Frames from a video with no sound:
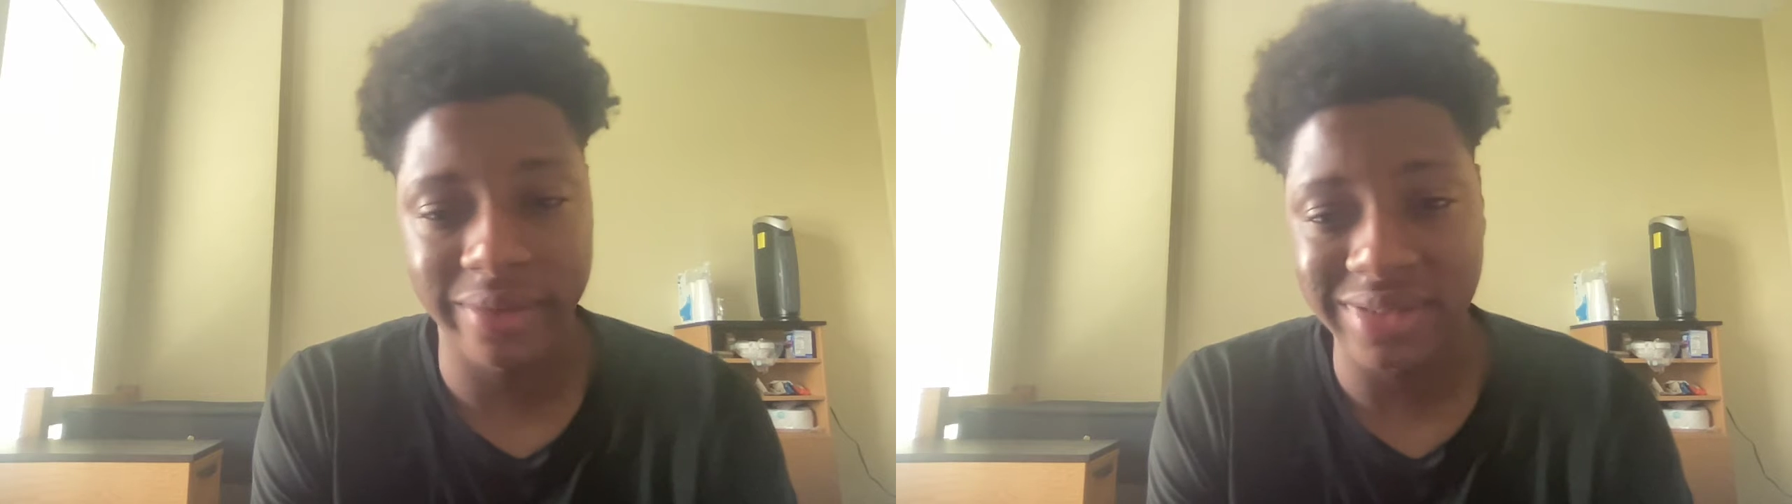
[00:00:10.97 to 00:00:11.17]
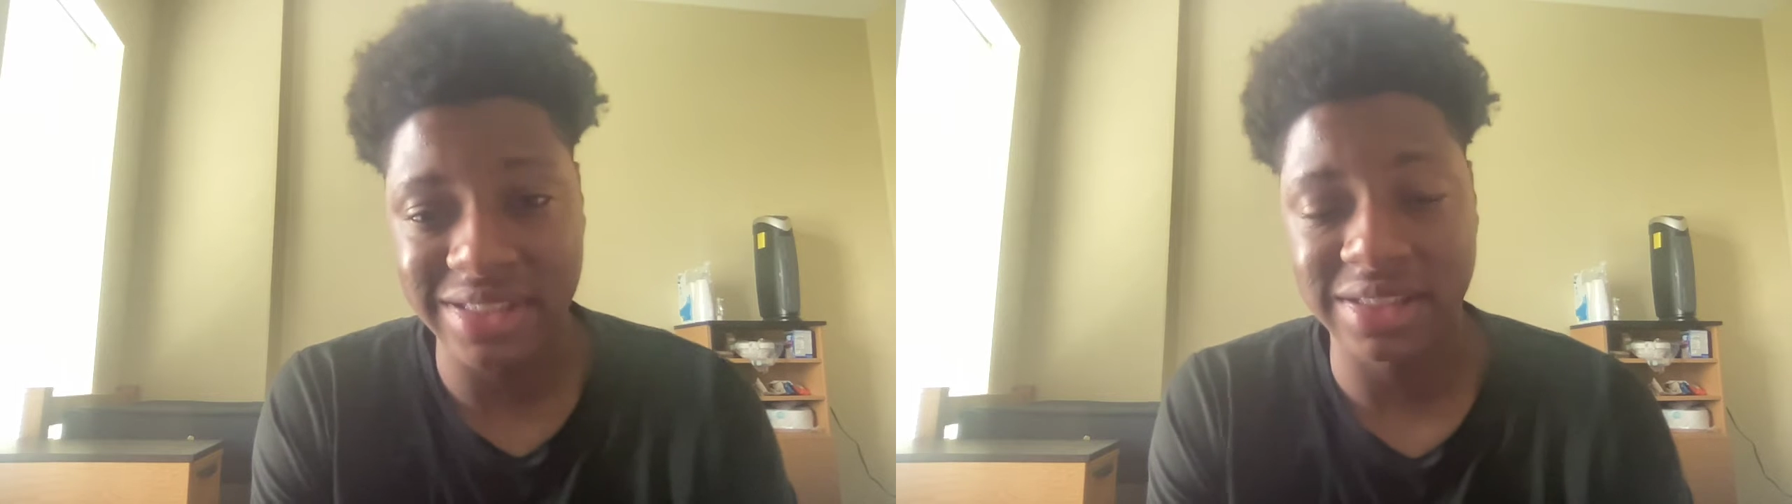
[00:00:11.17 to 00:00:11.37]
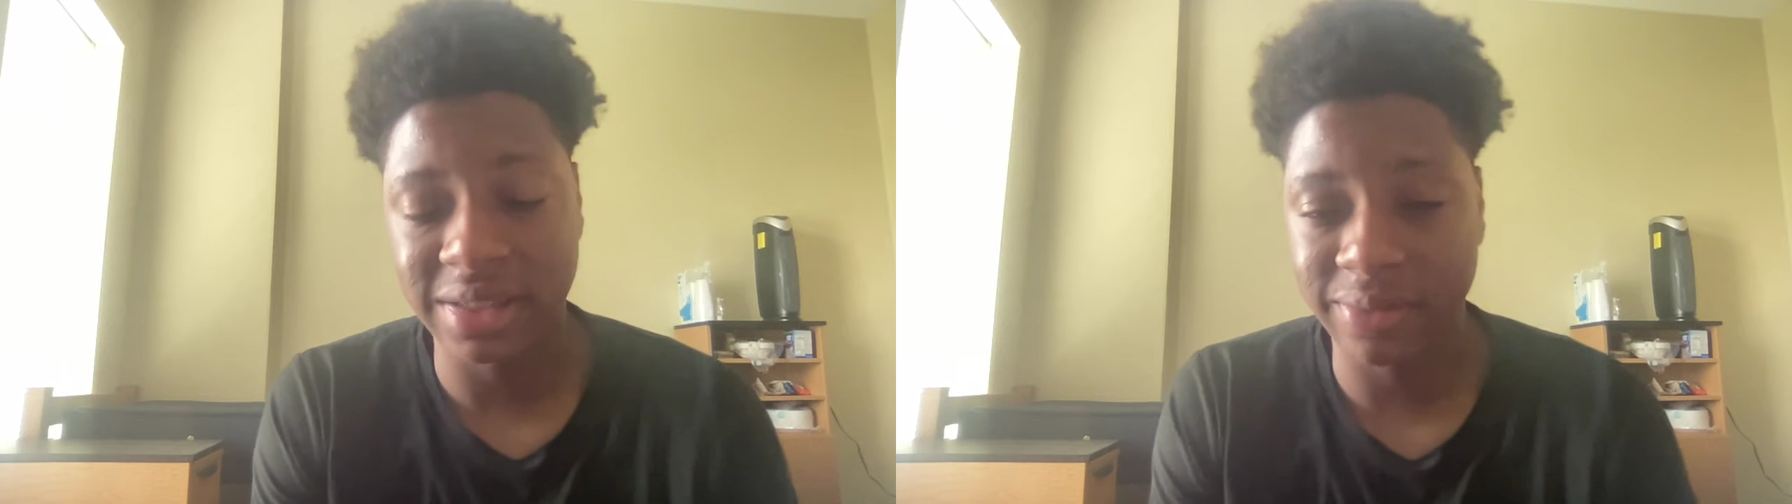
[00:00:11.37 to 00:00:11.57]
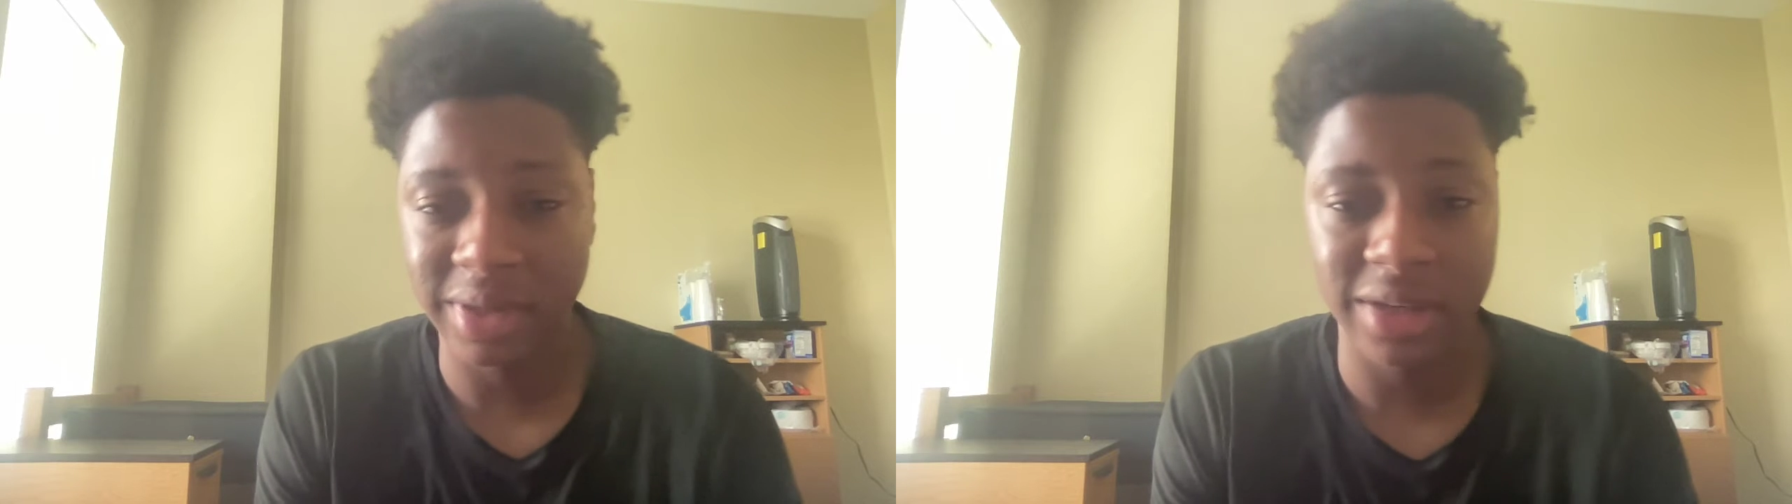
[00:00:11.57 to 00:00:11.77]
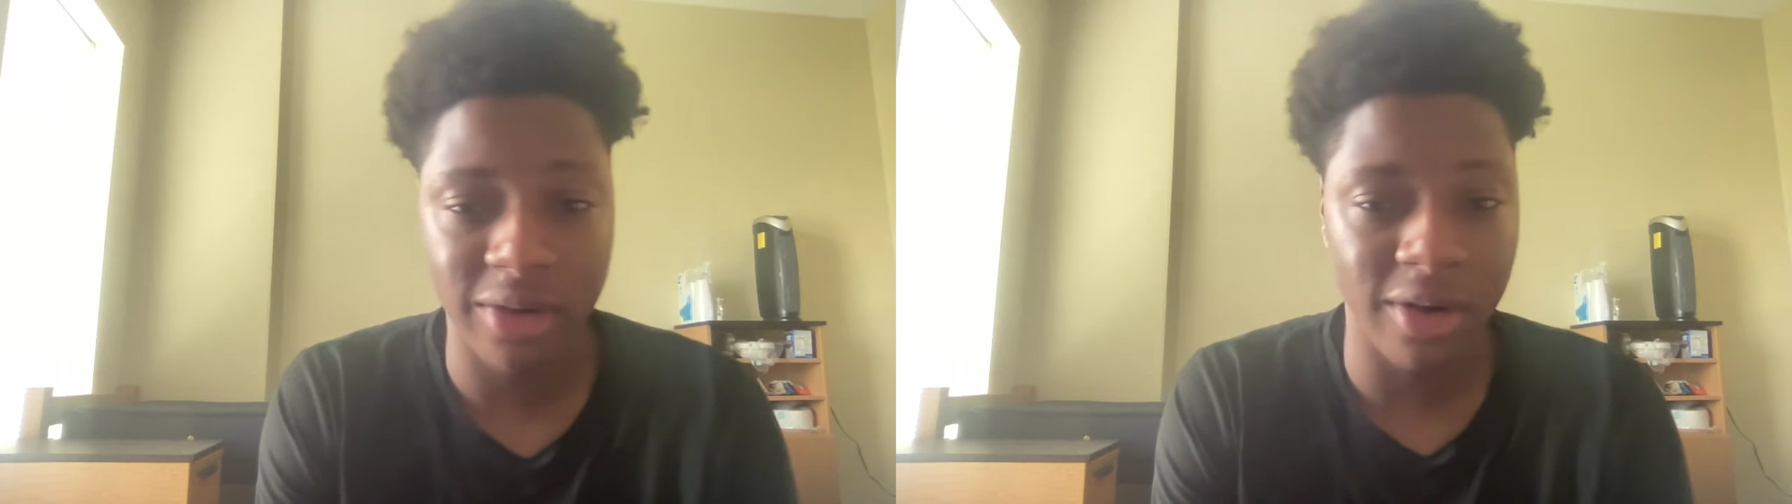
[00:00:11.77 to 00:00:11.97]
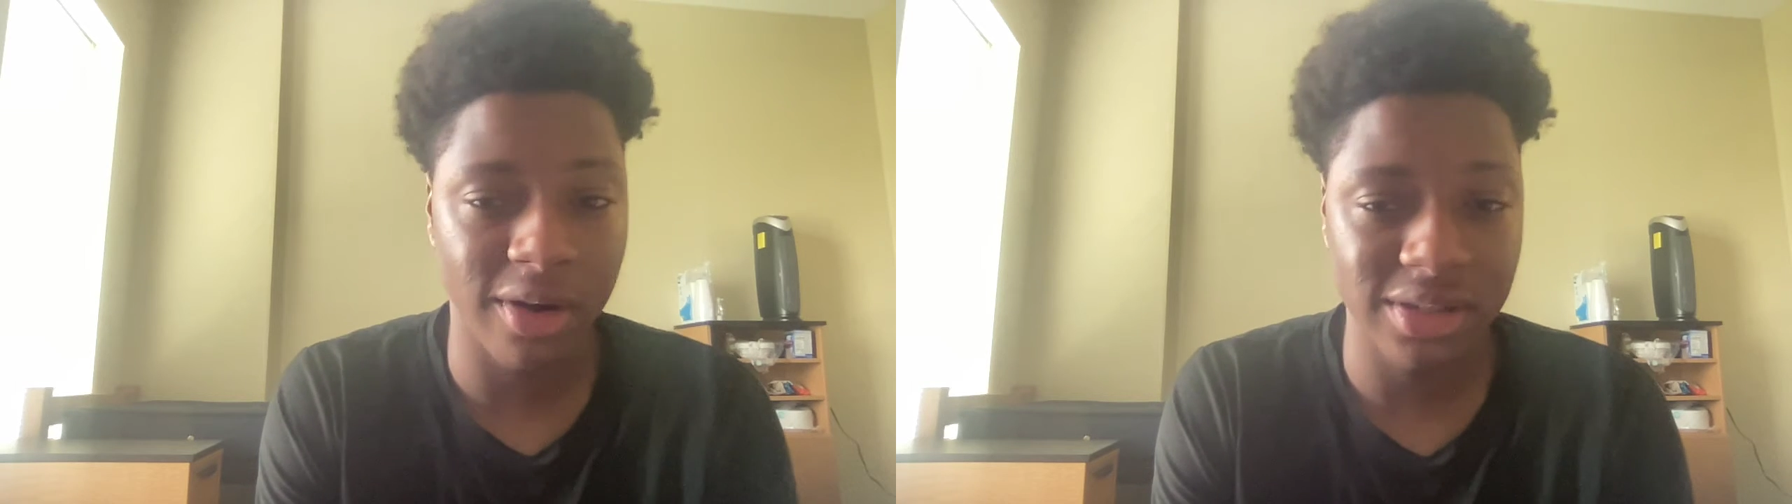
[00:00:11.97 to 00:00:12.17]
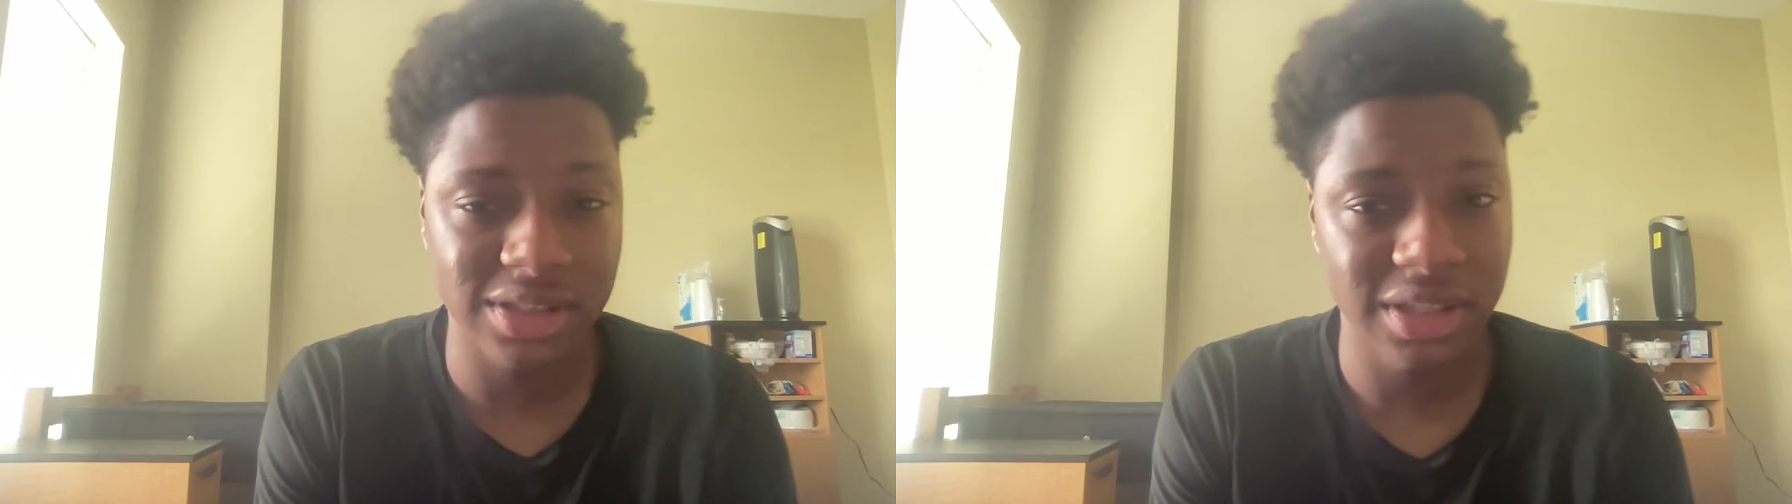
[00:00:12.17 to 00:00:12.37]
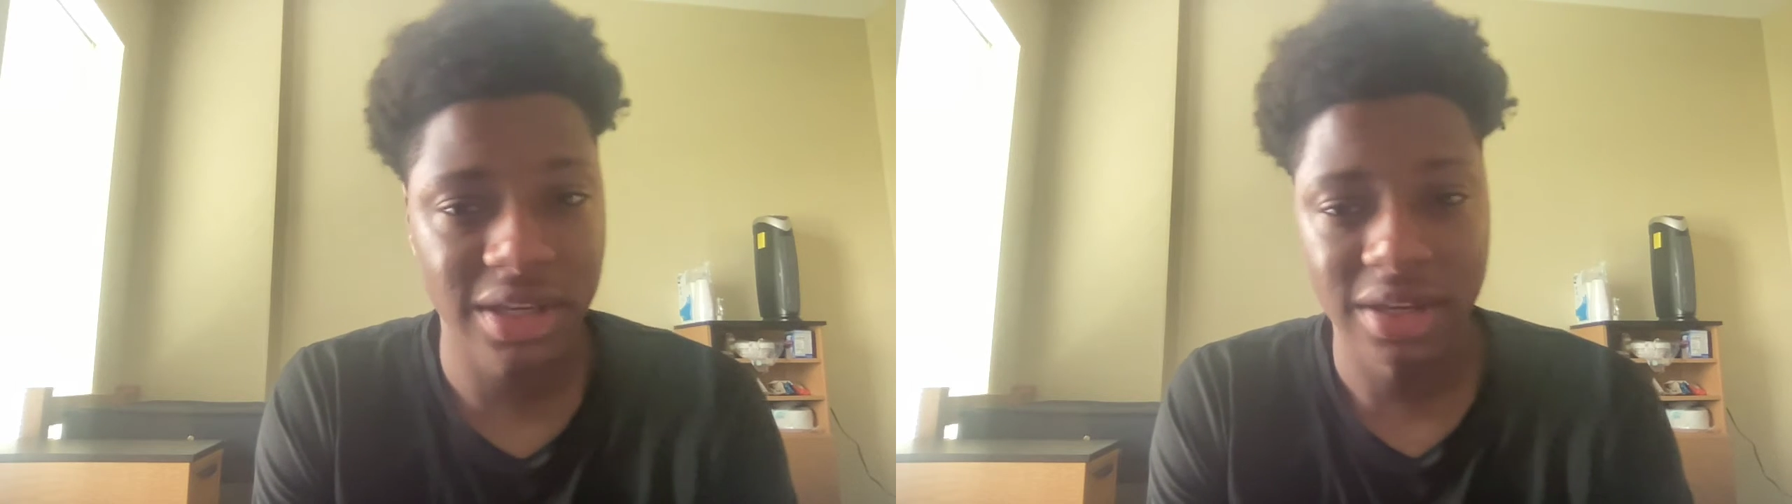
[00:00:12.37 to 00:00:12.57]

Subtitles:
emphasis in video arts.